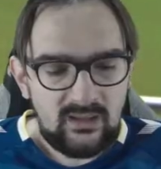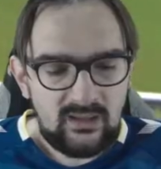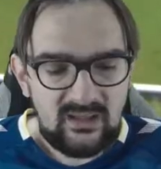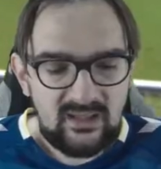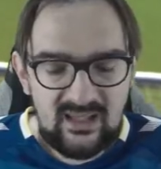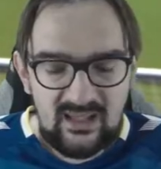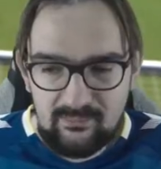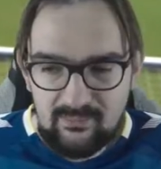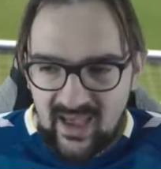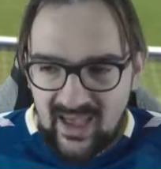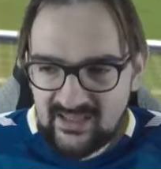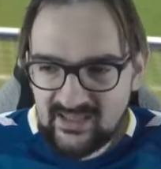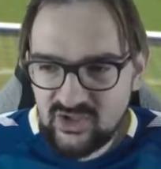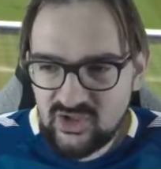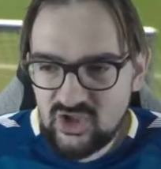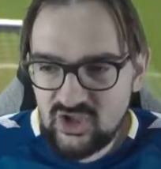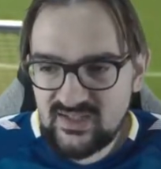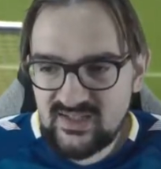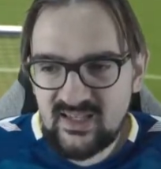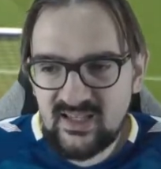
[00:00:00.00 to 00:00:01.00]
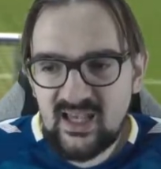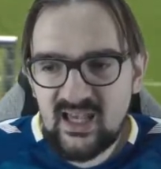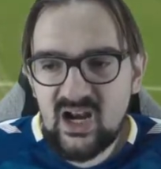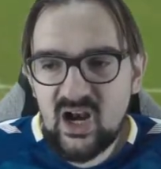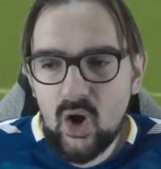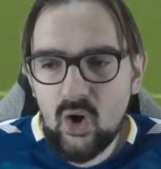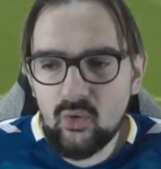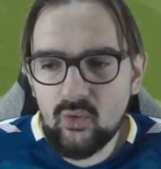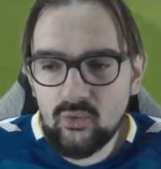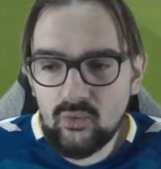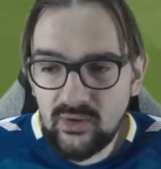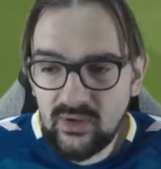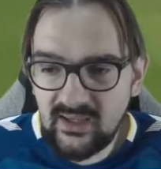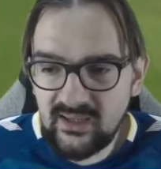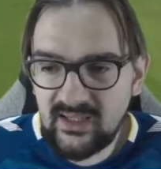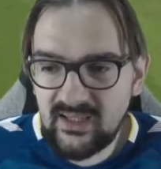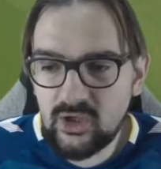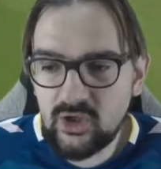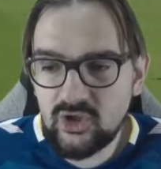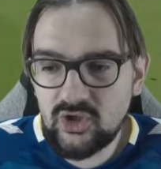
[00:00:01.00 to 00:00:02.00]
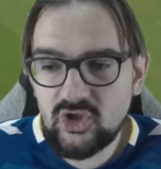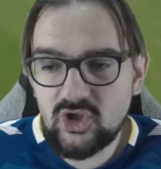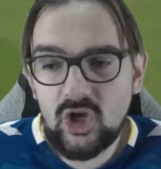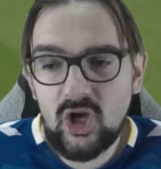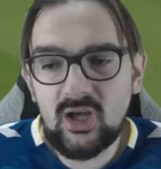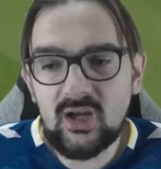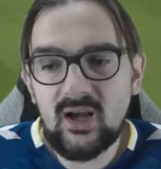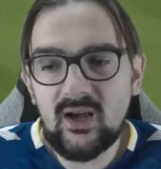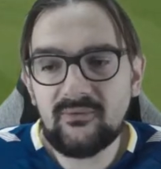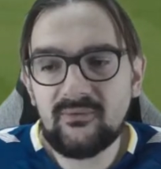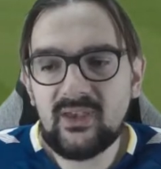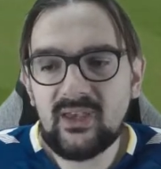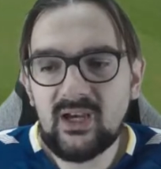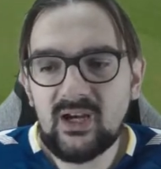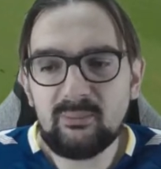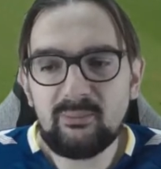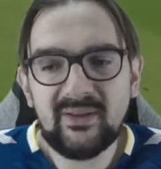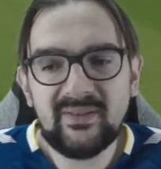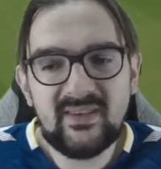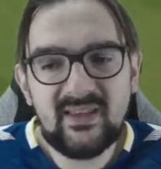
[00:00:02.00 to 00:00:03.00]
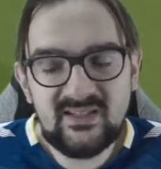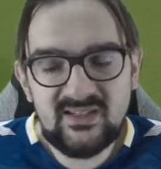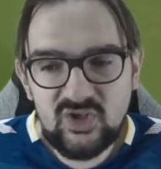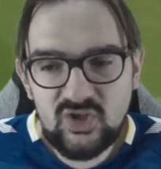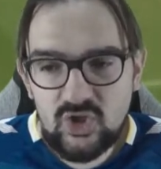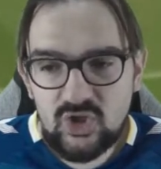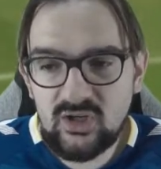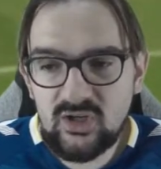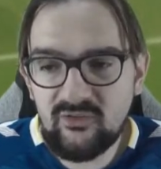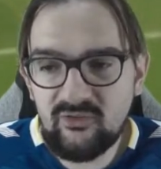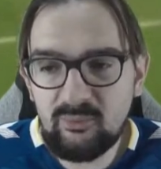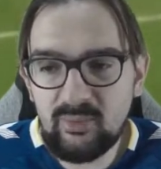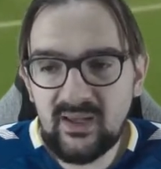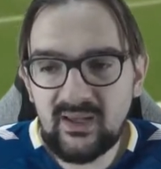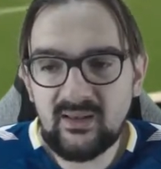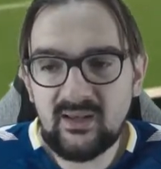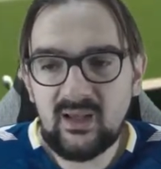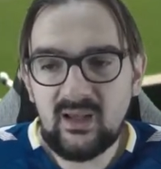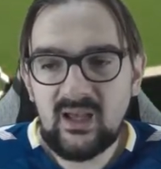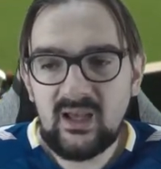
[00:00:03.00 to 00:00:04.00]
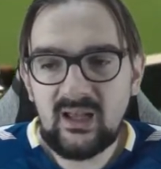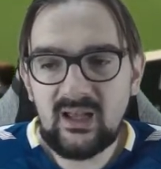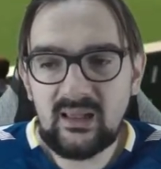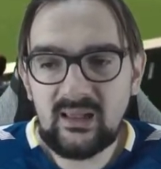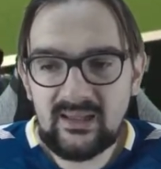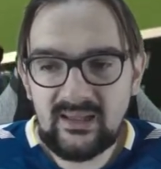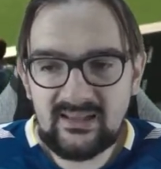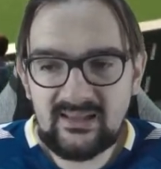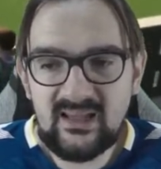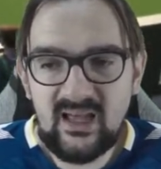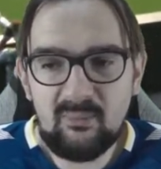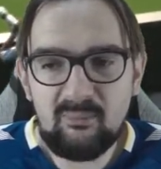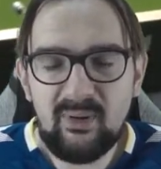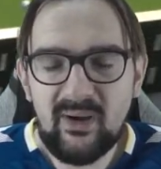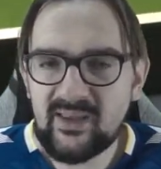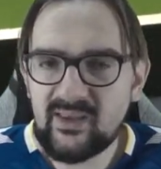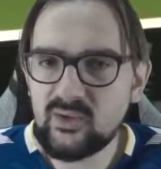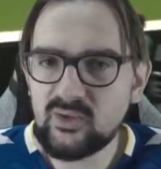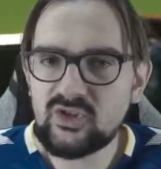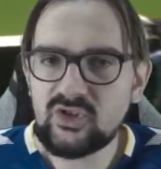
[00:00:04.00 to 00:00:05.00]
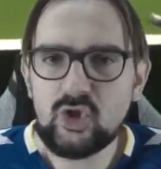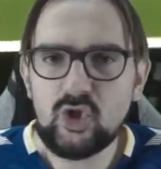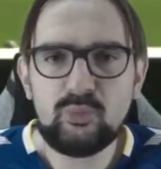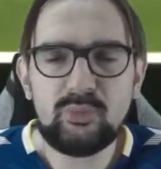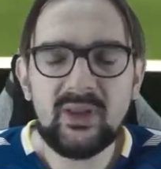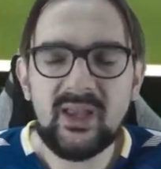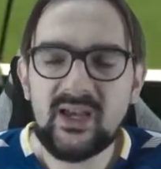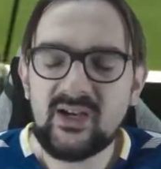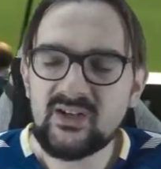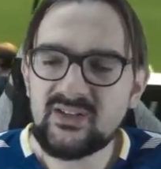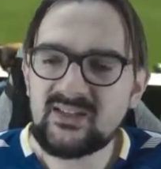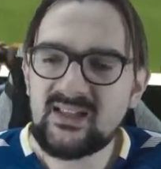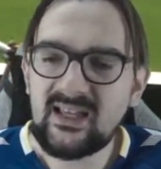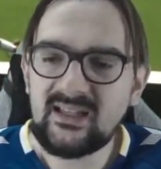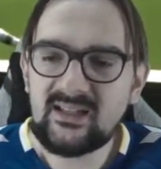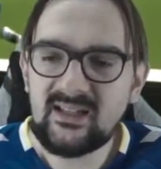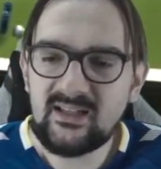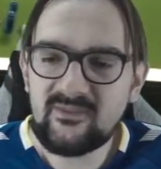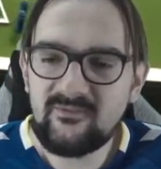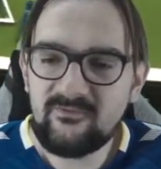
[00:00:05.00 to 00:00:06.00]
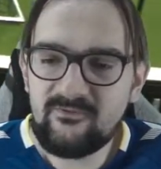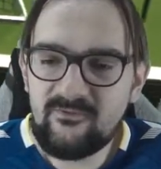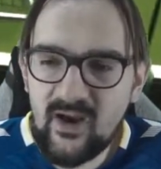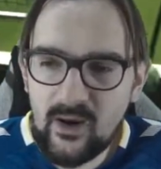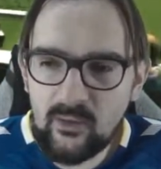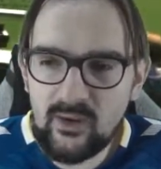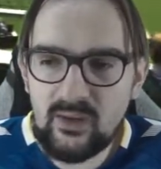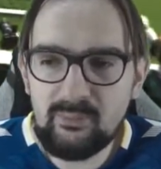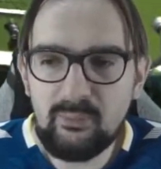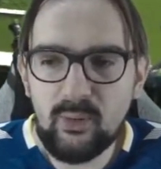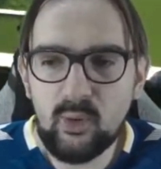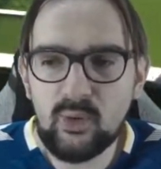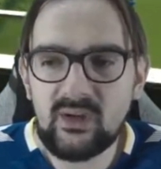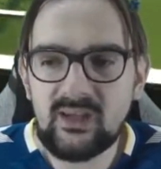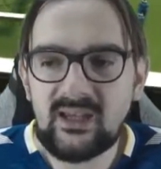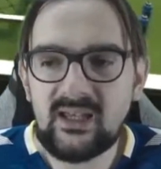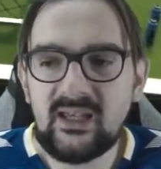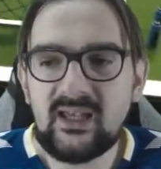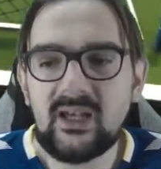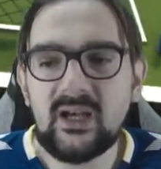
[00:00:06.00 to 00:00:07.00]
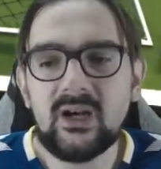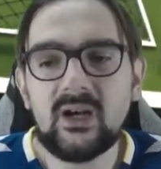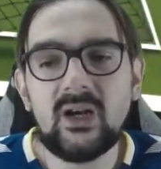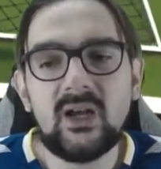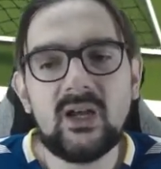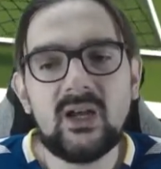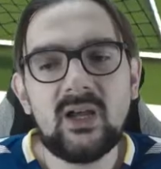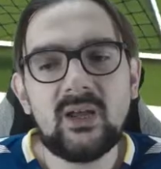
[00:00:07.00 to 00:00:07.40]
He manages to get a really good shot off here, but this should have been cleaned up by those two players. They did very poorly here.